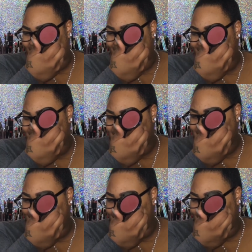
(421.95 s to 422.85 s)
They don't even
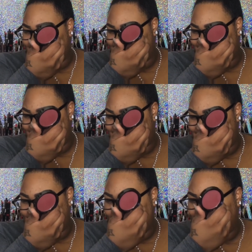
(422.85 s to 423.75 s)
send me nothing.
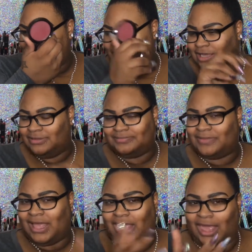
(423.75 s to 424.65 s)
But
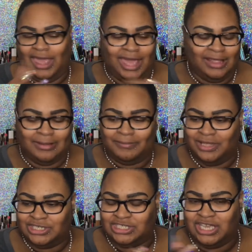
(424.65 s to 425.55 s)
I can't hate. The
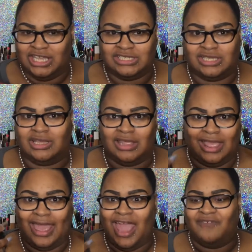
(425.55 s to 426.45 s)
blush is
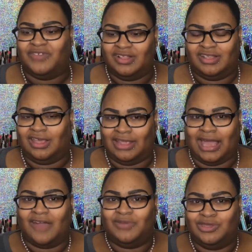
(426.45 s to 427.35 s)
everything.
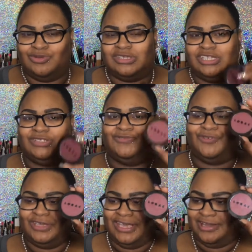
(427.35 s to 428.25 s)
Like, I've been using this
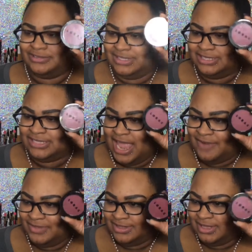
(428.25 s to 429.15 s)
for years, and it's
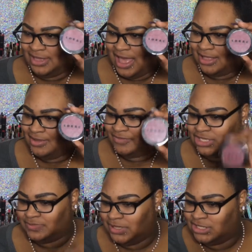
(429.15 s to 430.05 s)
everything. I love
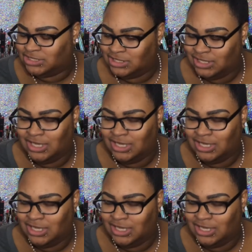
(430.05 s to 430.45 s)
this blush.